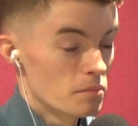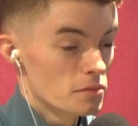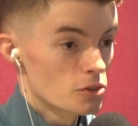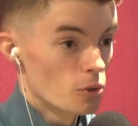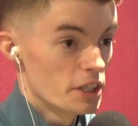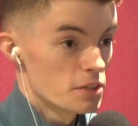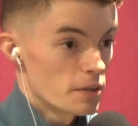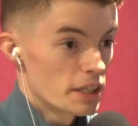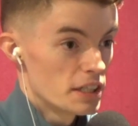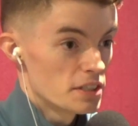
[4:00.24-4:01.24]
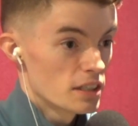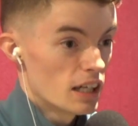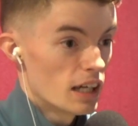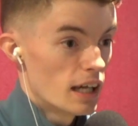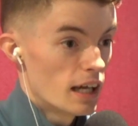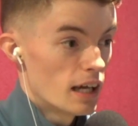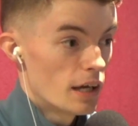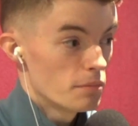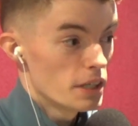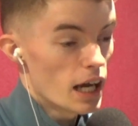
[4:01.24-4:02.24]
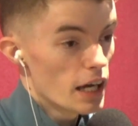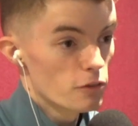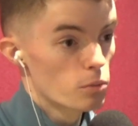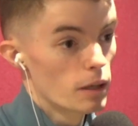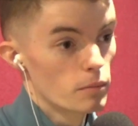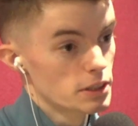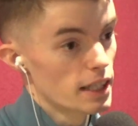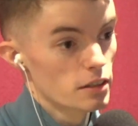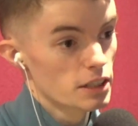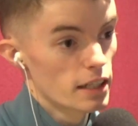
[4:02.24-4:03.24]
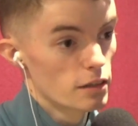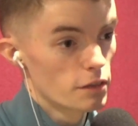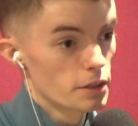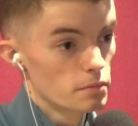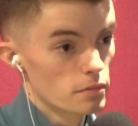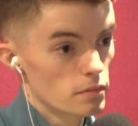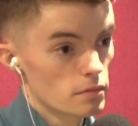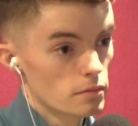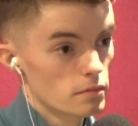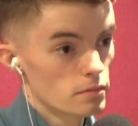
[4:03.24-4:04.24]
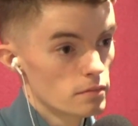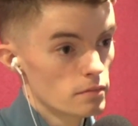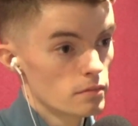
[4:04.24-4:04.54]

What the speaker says: So it is what it is. I have no problem with Santos getting the fight. Yeah, like